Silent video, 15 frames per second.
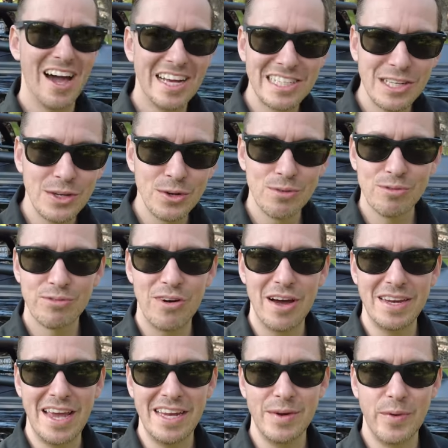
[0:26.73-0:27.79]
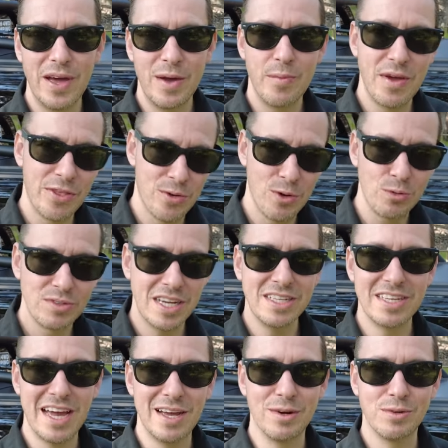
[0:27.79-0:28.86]
I actually couldn't find it anywhere where they're all
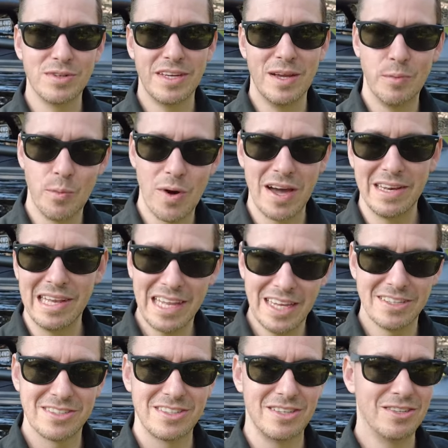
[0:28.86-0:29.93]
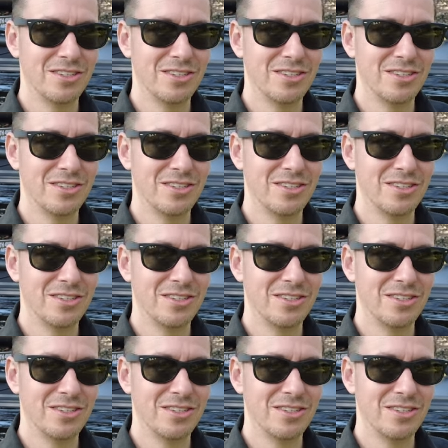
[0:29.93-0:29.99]
detailed in one list.